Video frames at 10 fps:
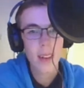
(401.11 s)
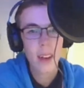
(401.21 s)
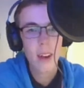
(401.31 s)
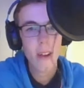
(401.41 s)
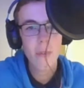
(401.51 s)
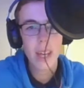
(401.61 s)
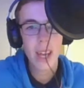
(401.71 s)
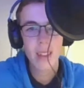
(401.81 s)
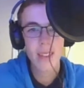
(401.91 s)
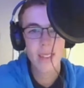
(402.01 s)
And I hope we
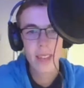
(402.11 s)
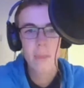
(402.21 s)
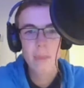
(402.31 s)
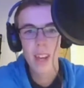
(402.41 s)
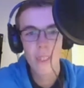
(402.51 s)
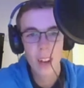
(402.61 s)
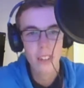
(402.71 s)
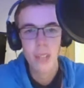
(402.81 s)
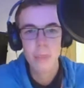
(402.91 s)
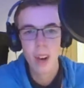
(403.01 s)
get to see a bit of
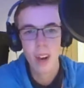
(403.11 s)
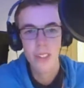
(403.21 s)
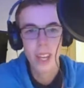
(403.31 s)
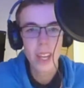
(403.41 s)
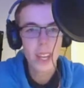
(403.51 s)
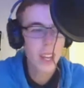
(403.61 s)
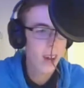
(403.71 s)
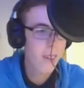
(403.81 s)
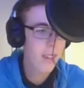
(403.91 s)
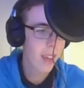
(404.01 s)
argy-bargy,
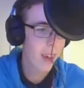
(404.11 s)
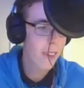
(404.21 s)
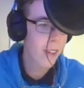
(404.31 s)
in Saudi